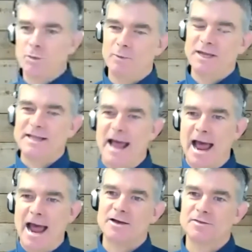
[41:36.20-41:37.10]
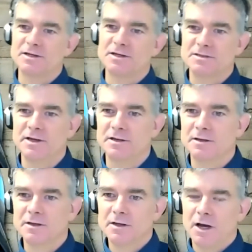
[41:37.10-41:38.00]
we can hack this then
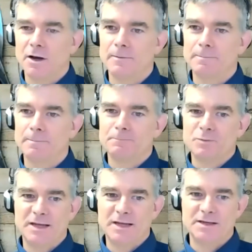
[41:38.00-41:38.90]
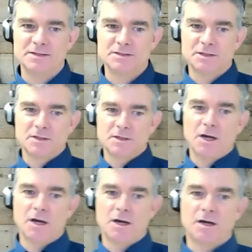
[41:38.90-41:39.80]
is
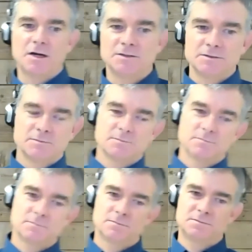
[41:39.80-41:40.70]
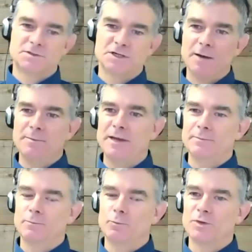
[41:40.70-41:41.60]
to come
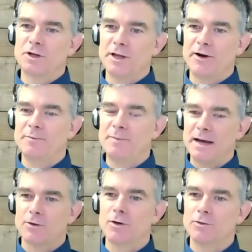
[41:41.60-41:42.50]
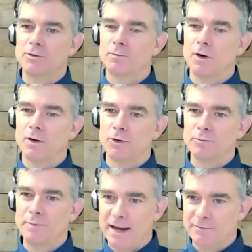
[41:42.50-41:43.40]
in with clarity about our own
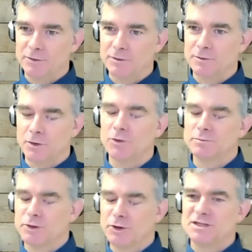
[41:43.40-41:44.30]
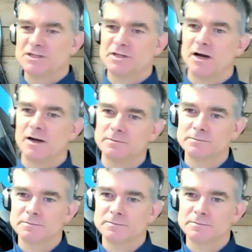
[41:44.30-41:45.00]
behavioral, our own learning style,